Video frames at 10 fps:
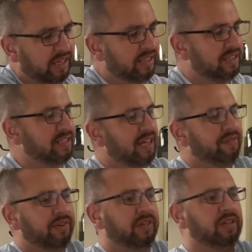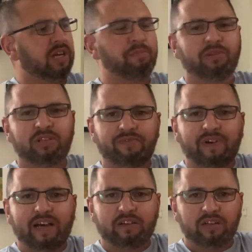does have a couple of
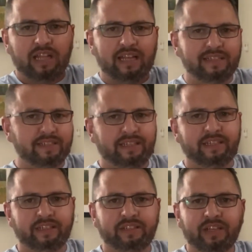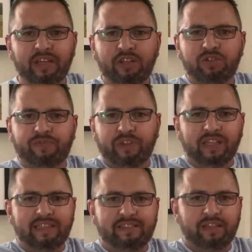divider lines in it. So if you
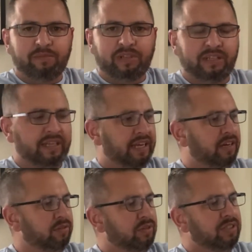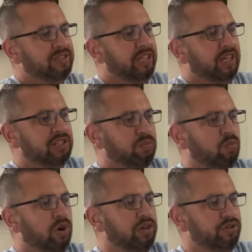lay something down, let's say you got some
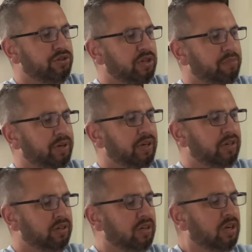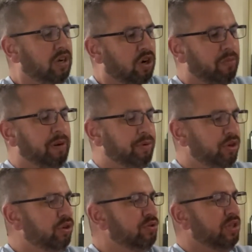washers up here, or maybe you're
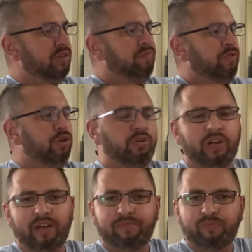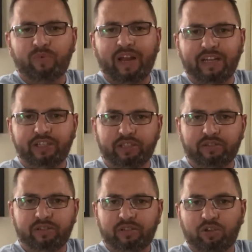using your
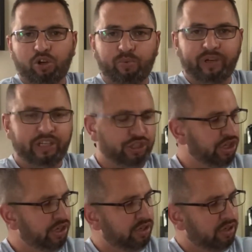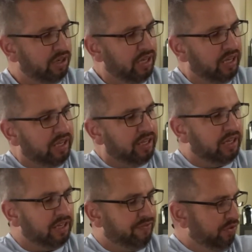ratchet or wrench here. You
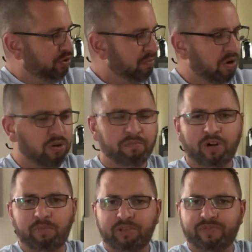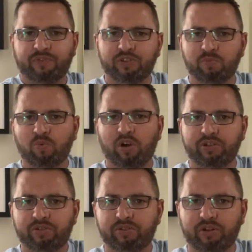got a few small compartments for some
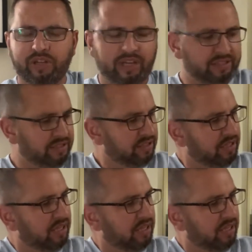washers or nuts,